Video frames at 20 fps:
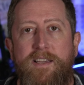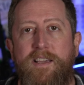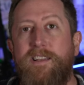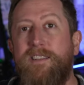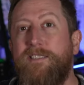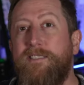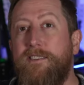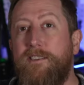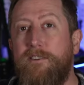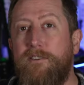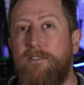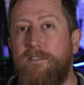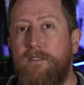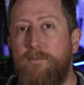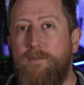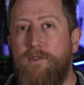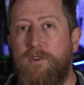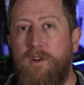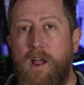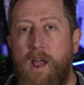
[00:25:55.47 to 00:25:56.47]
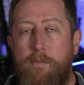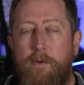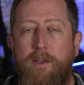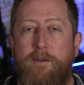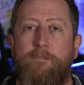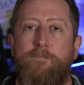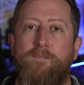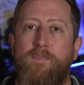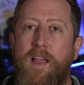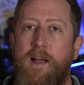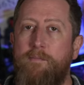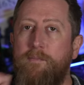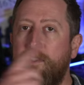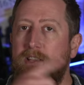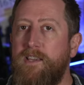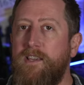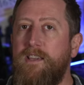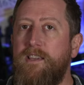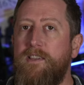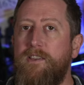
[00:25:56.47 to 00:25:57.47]
Consider subscribing. I'm
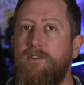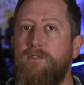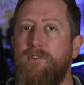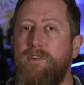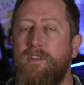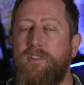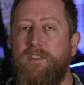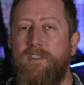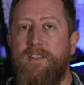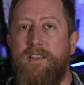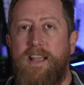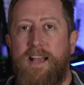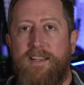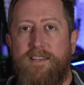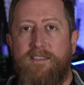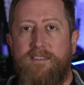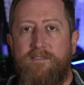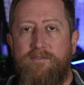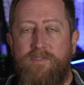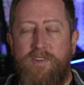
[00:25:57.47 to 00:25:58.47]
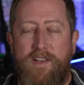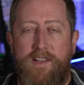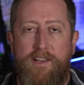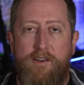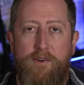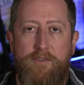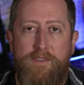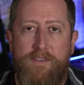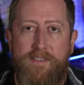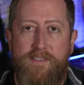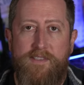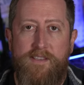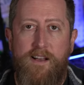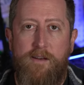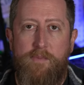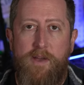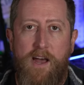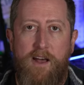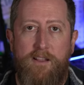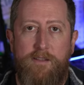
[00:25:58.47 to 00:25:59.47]
linking you to the next video in the
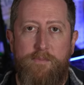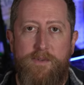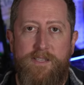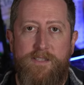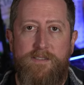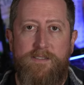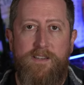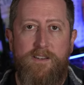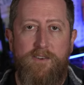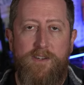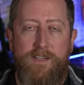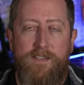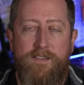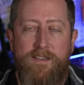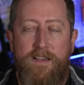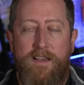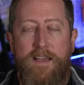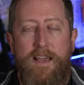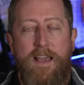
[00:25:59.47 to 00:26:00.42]
sub element series.